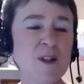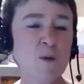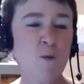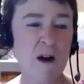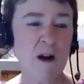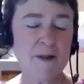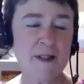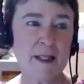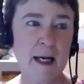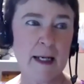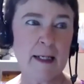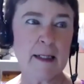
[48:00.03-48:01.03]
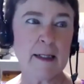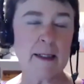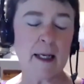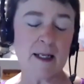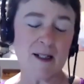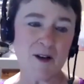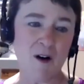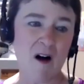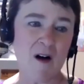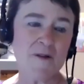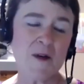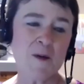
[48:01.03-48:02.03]
website that is
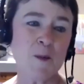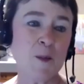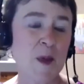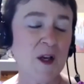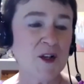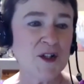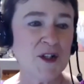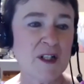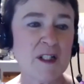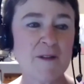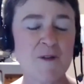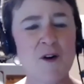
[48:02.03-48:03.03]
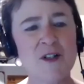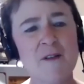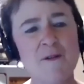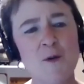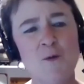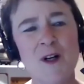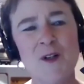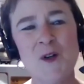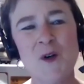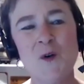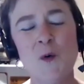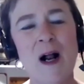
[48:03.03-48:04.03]
often mentioned as far as if you want to
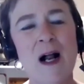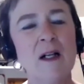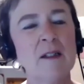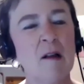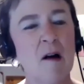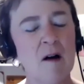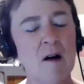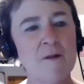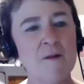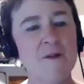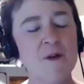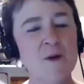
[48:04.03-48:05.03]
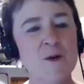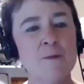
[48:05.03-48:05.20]
know how long food